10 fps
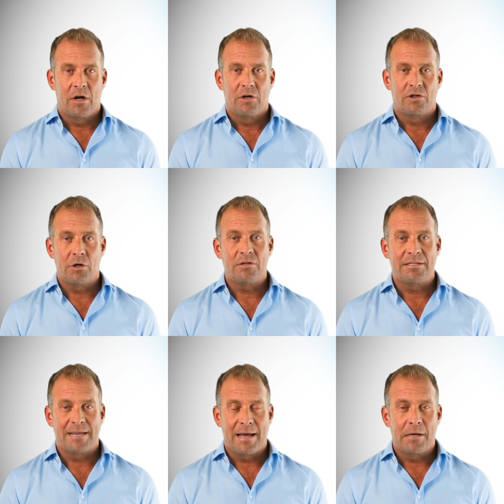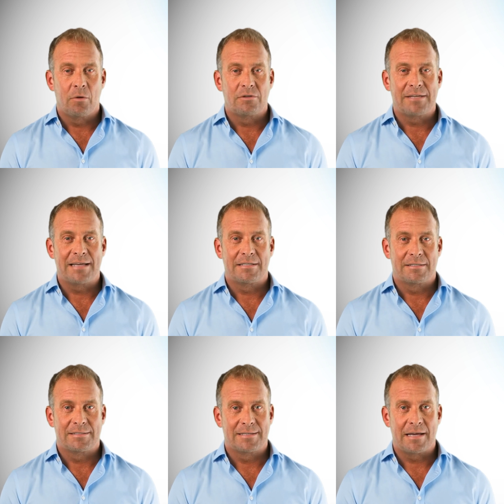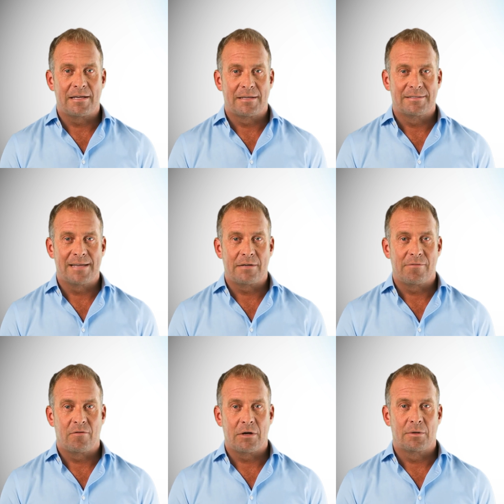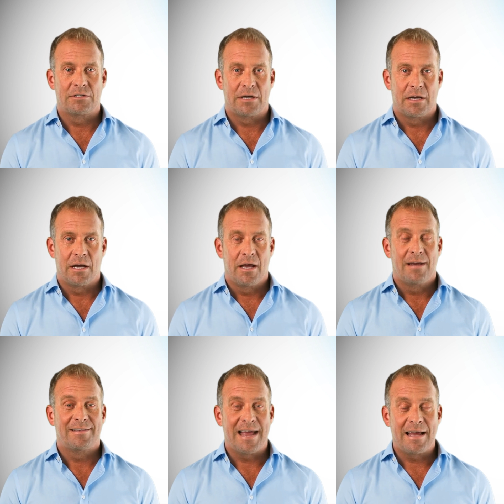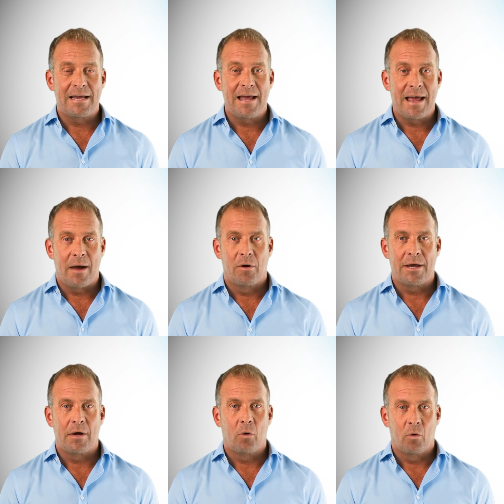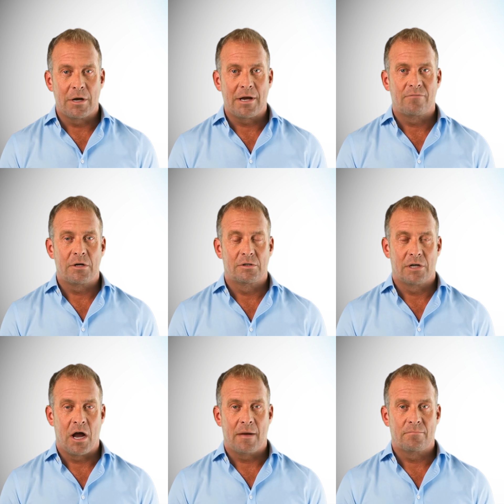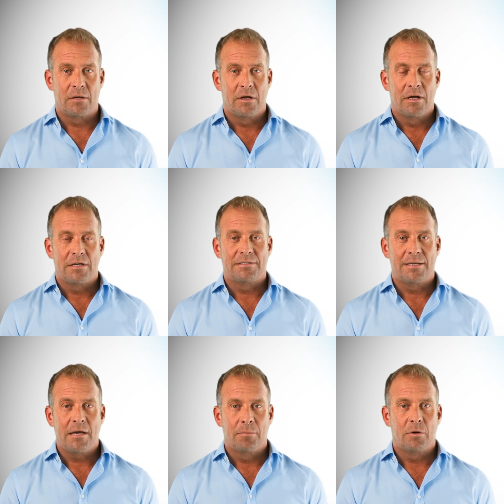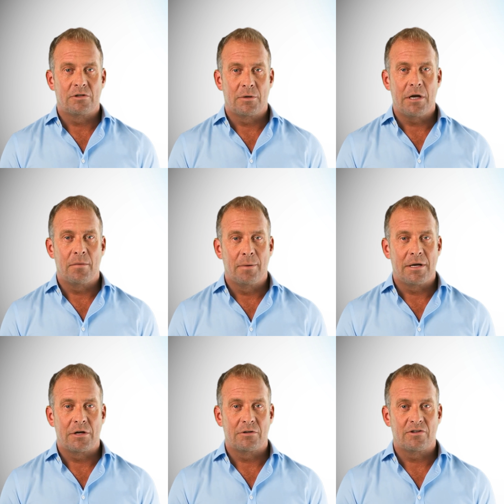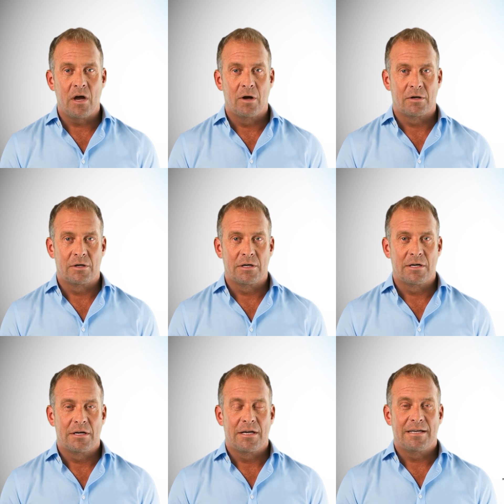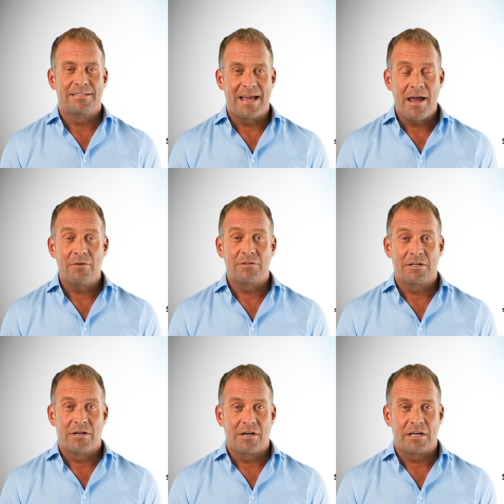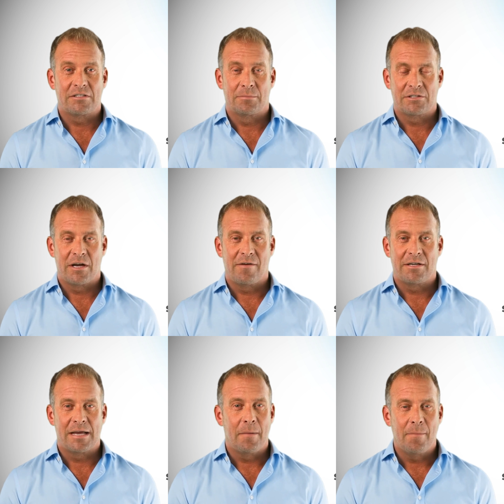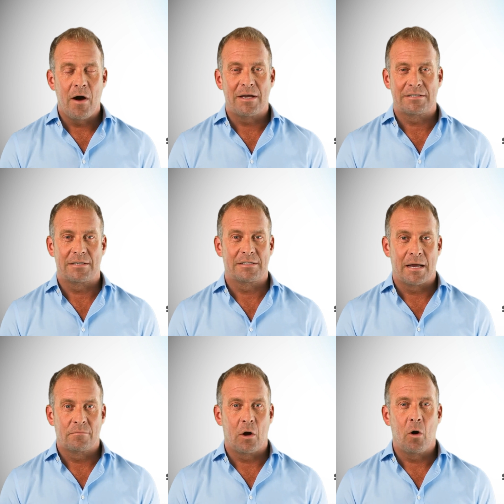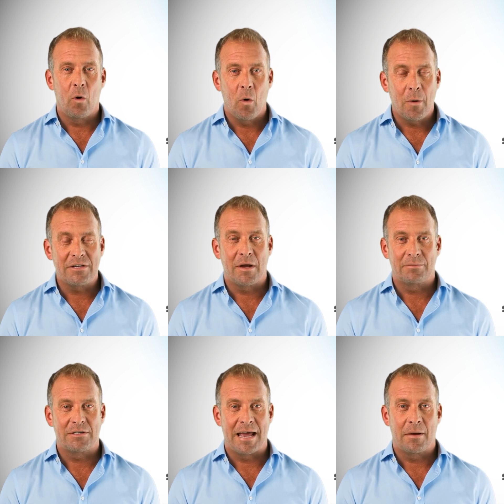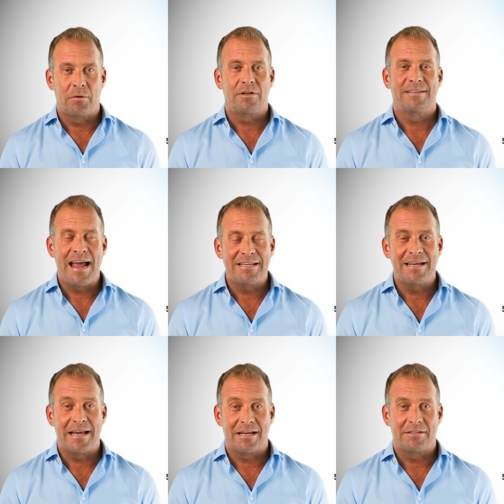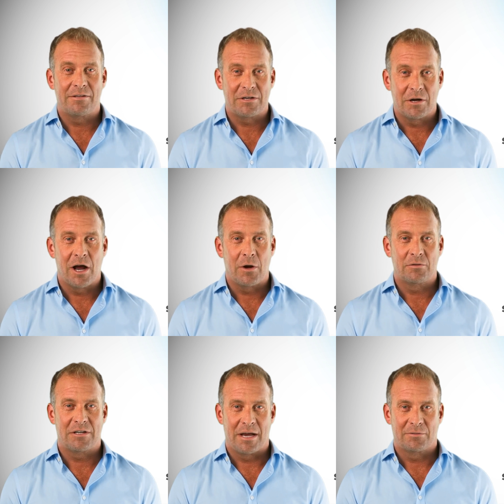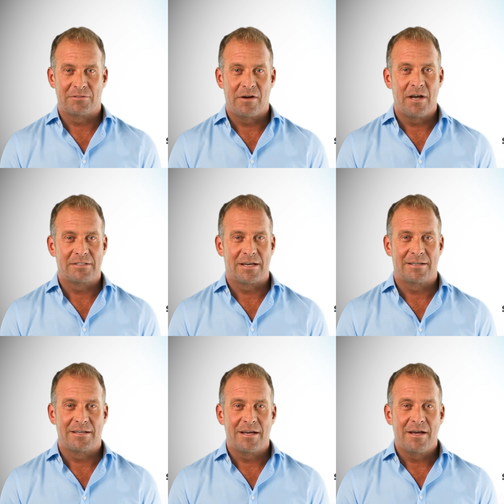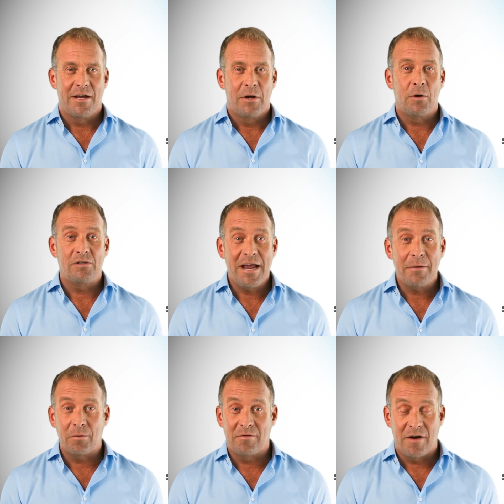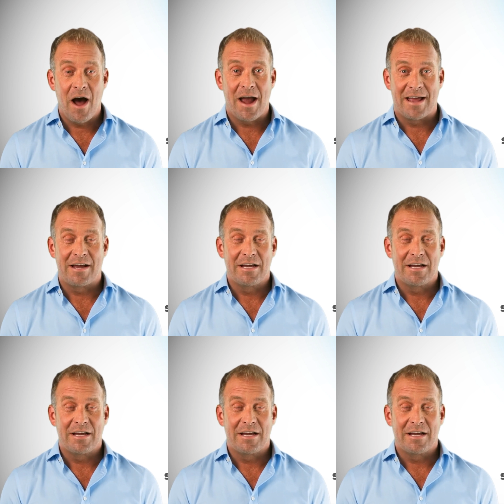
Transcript: Choose exactly what data to sync and set the frequency, daily, hourly, or near real time. Sync puts you in complete control. Sales, customer service, and marketing teams are always up to date with the data needed to close deals faster. Your team will fly.